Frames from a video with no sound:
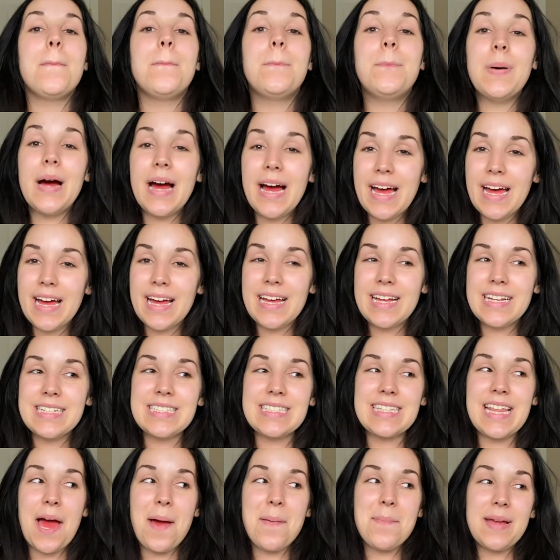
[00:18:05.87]
But
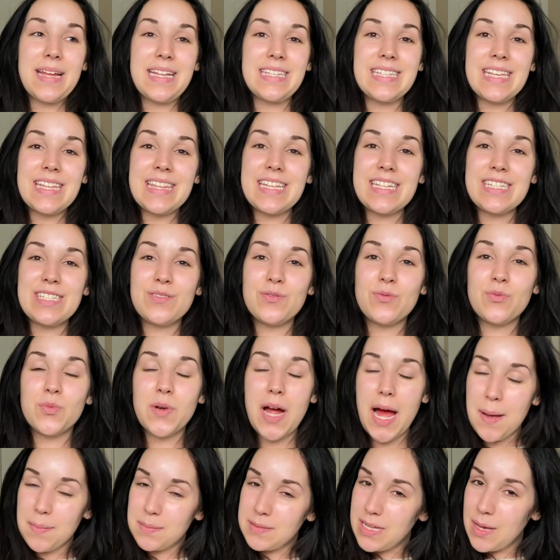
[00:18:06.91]
that means that this
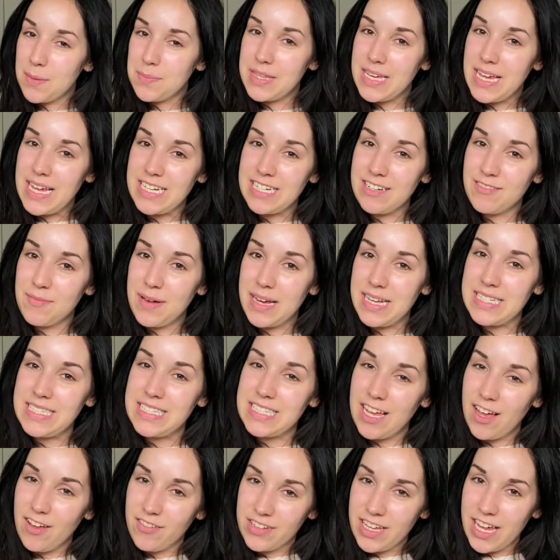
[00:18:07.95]
wraps up the end of my
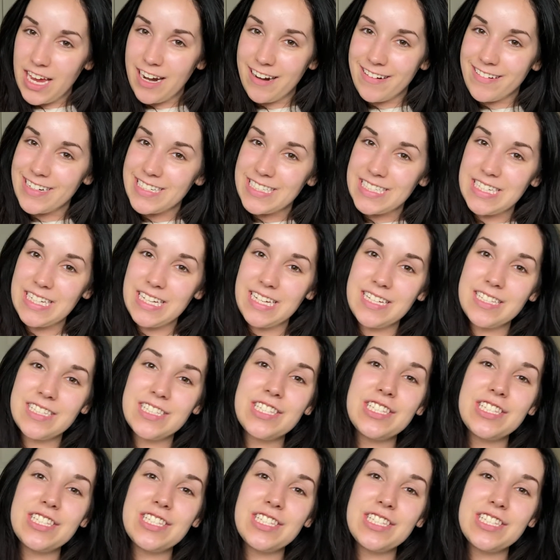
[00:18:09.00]
self-care routine.